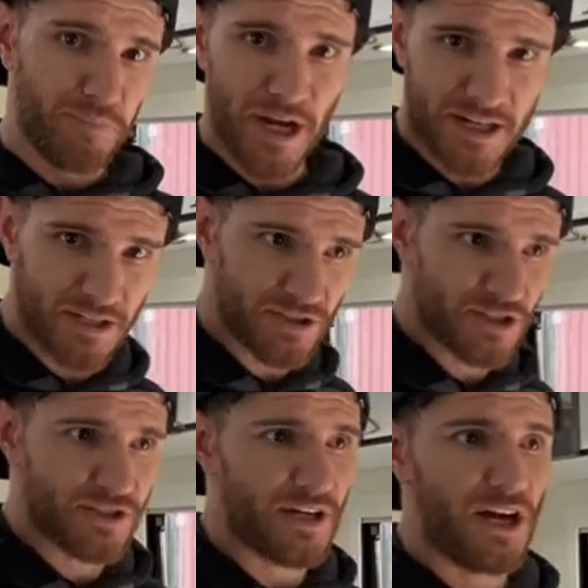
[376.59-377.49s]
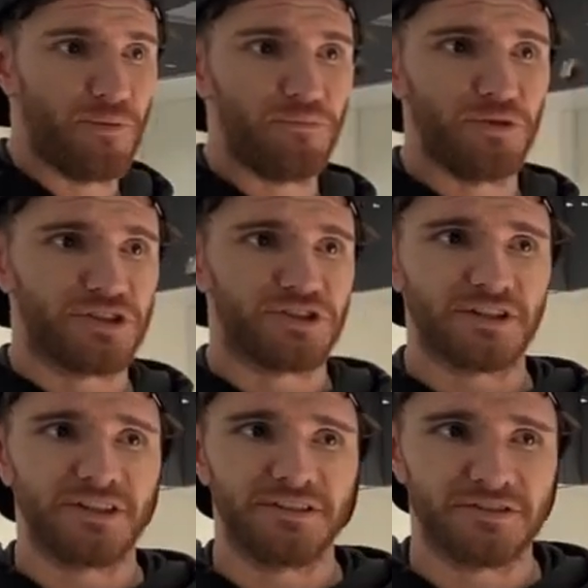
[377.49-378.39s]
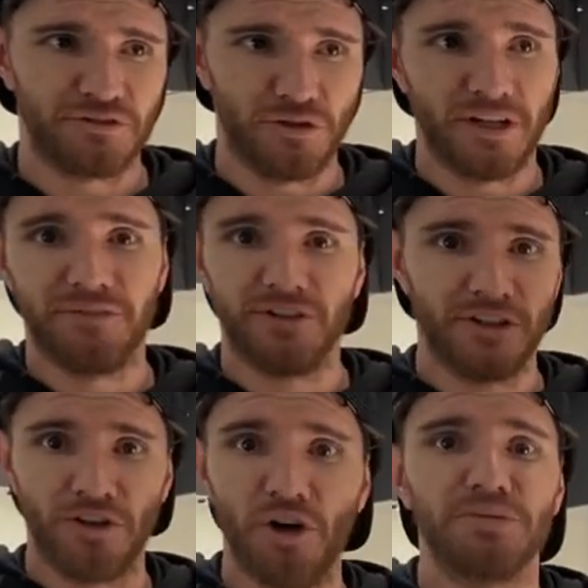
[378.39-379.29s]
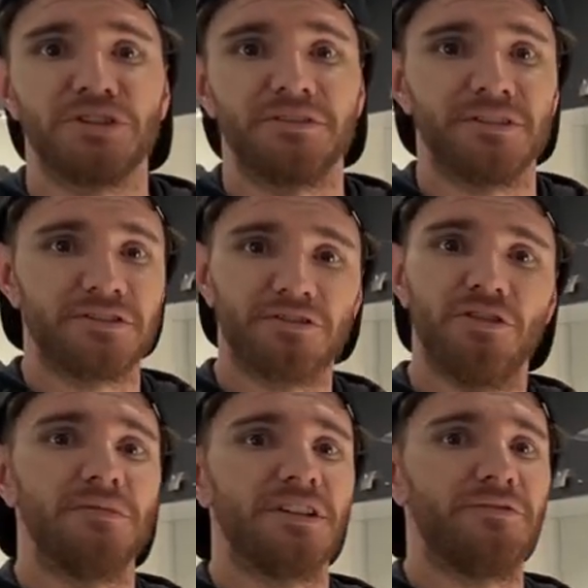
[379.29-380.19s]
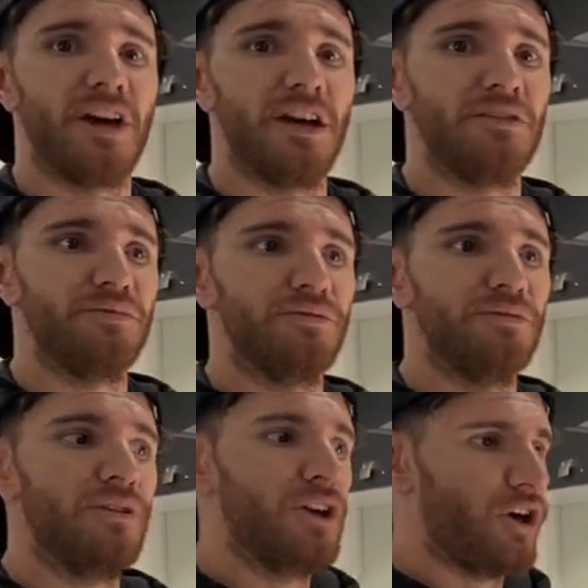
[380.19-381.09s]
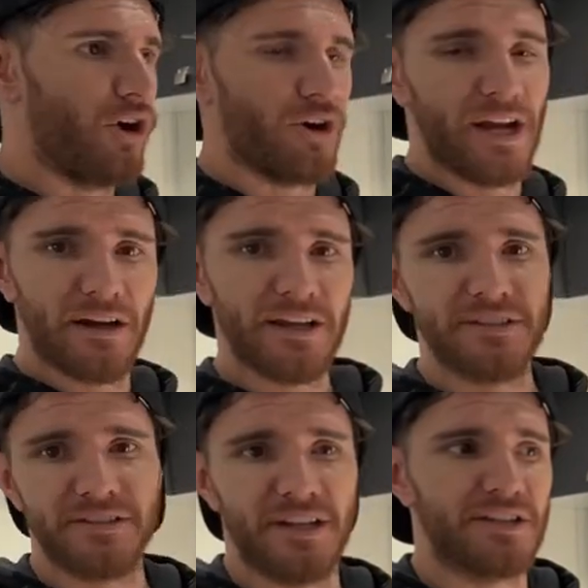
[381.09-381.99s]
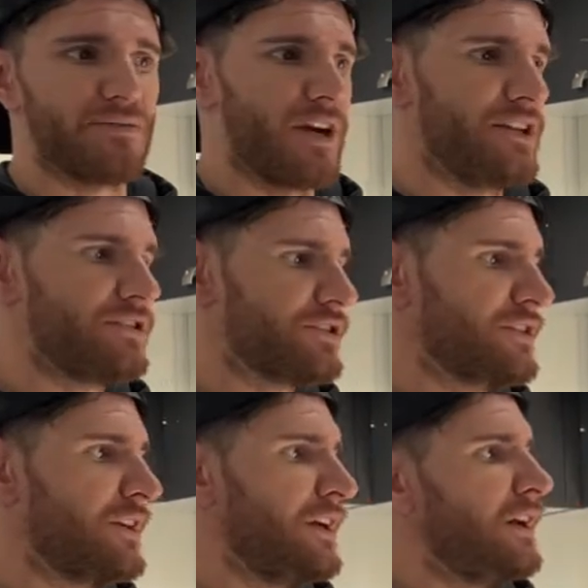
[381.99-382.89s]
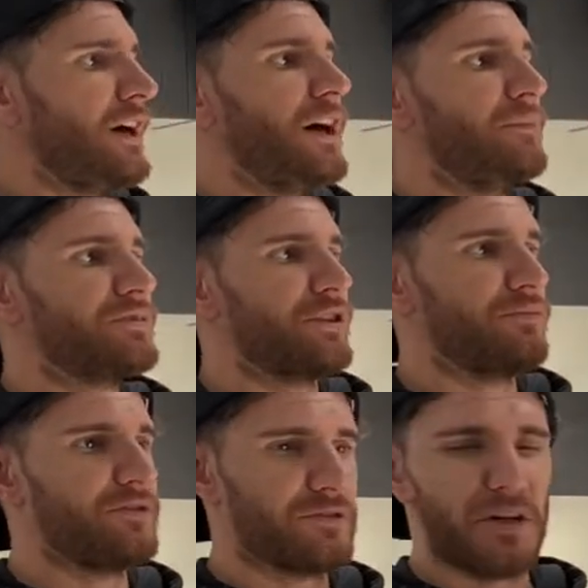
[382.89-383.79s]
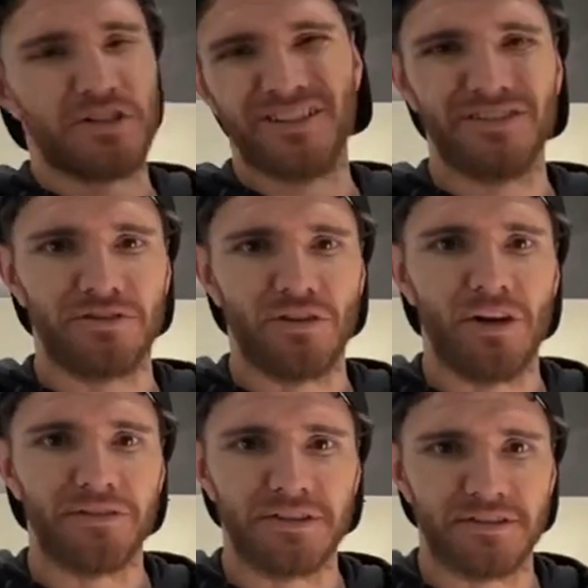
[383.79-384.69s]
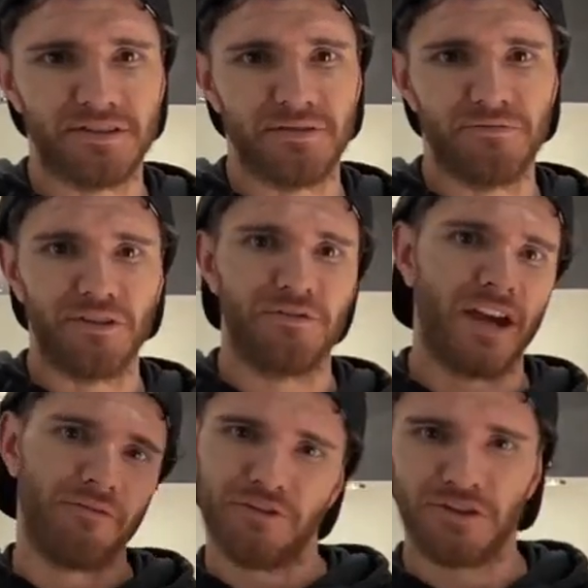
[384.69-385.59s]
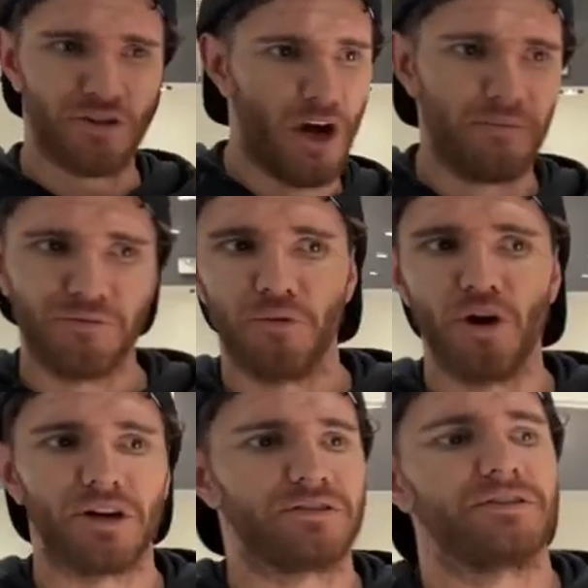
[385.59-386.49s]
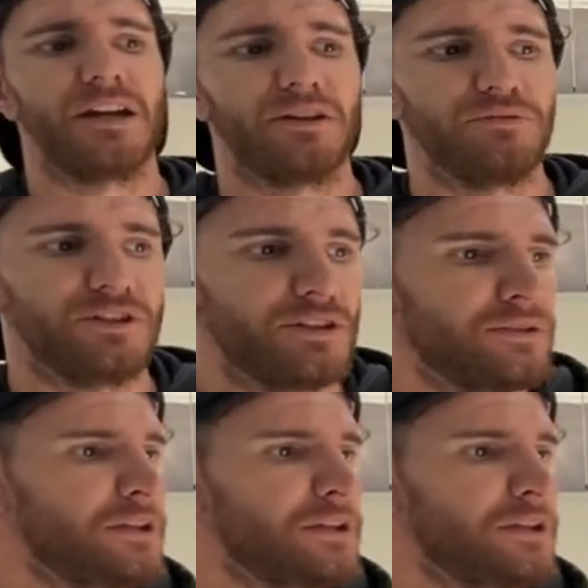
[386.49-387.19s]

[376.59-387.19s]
package, um, which is not even an option that's normally available on our ECS range. Um, so we've specially designed this system for the van for the type of work that they were,